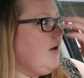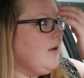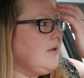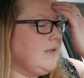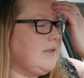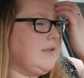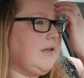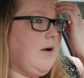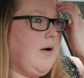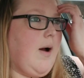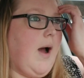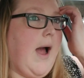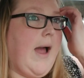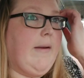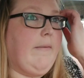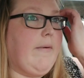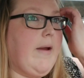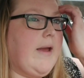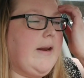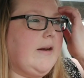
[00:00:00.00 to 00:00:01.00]
So I
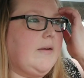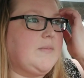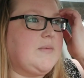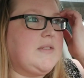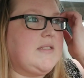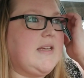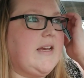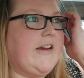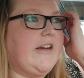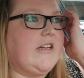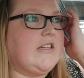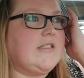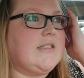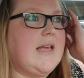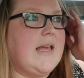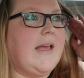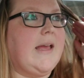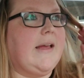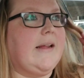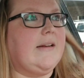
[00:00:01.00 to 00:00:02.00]
ran upstairs,
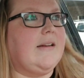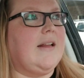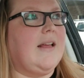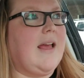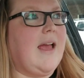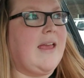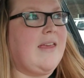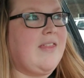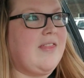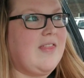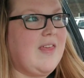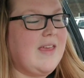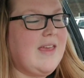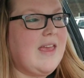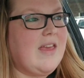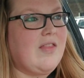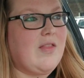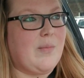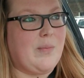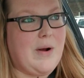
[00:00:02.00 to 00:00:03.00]
and I think
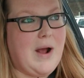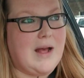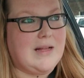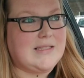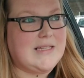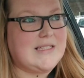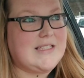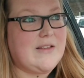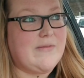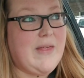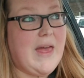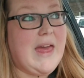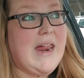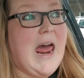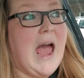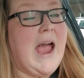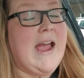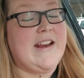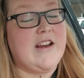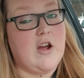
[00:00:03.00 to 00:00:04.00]
in the process of that,
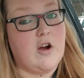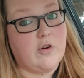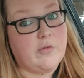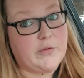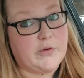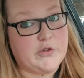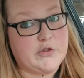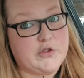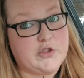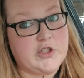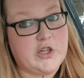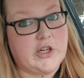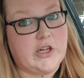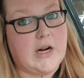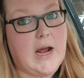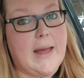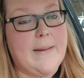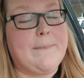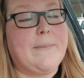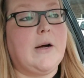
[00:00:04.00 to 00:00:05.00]
I know for
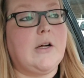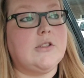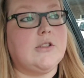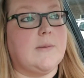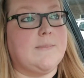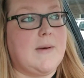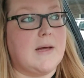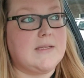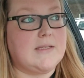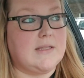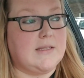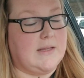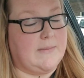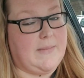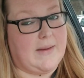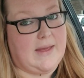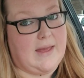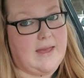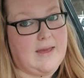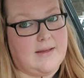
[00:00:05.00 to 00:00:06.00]
sure I pulled a muscle in
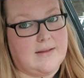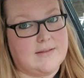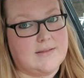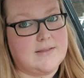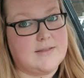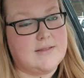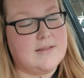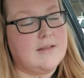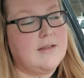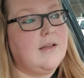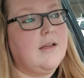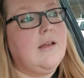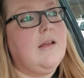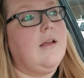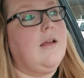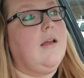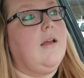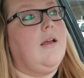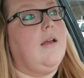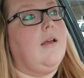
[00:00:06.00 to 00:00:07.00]
my ass.
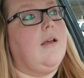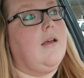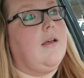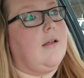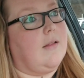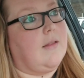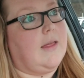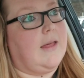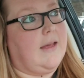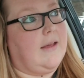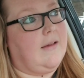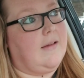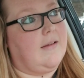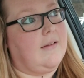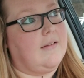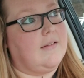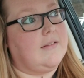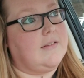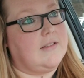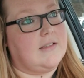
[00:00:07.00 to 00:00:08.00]
Like,
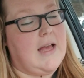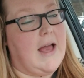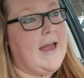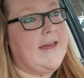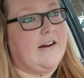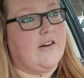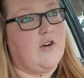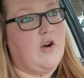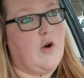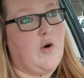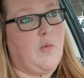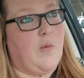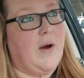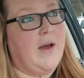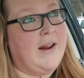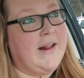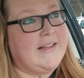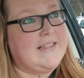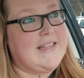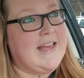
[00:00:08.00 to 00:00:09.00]
I don't know
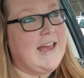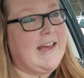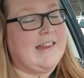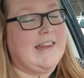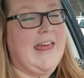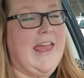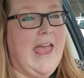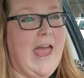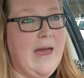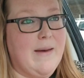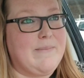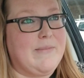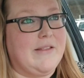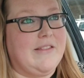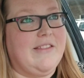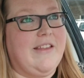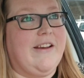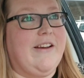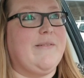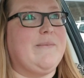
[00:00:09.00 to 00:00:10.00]
what exactly
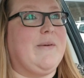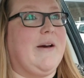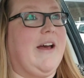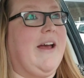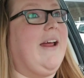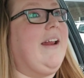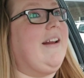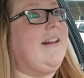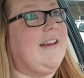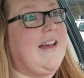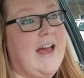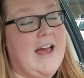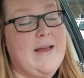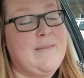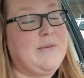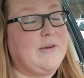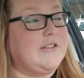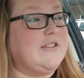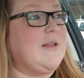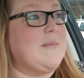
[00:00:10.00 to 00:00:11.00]
happened there, but I
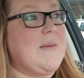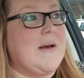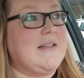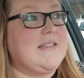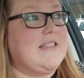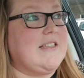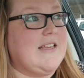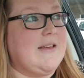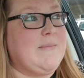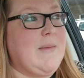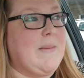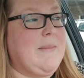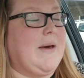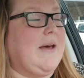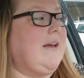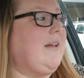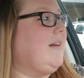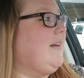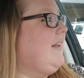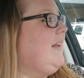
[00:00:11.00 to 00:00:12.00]
pulled a muscle in my
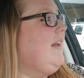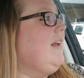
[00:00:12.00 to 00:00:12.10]
butt.